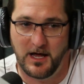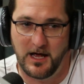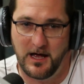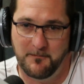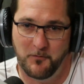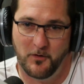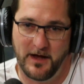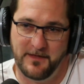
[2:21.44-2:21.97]

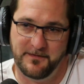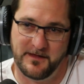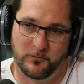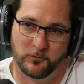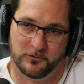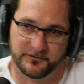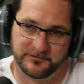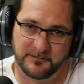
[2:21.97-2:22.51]
And there
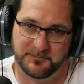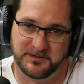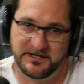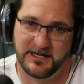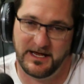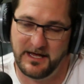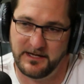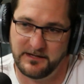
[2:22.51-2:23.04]
will also
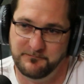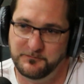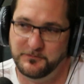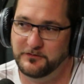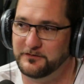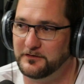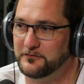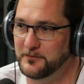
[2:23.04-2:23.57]
be a
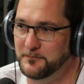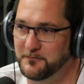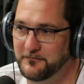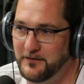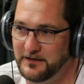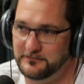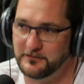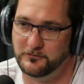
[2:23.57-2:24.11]
music
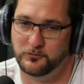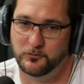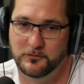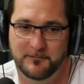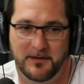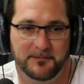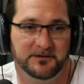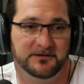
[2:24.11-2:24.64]
supervisor who will
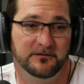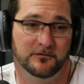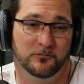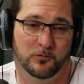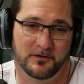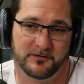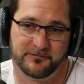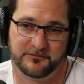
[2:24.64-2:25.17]
maybe deal
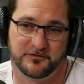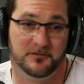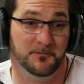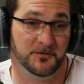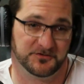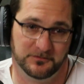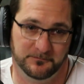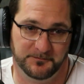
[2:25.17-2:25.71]
with
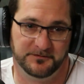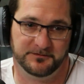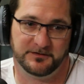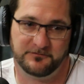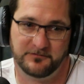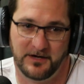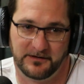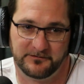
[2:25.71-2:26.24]
commercial
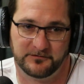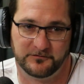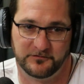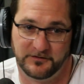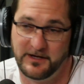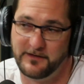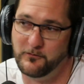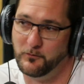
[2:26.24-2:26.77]
music tracks
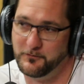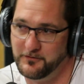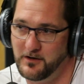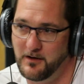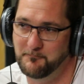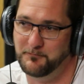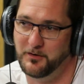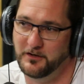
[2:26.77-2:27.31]
together with the
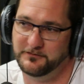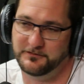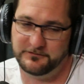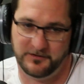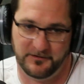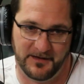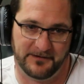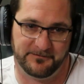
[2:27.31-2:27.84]
composer,
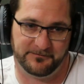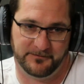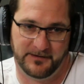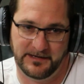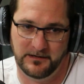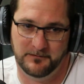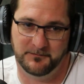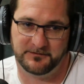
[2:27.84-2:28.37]
so that
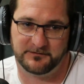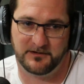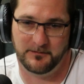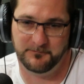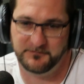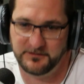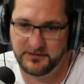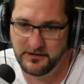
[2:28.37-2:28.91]
the elements
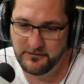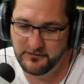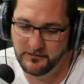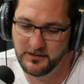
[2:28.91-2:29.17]
come together.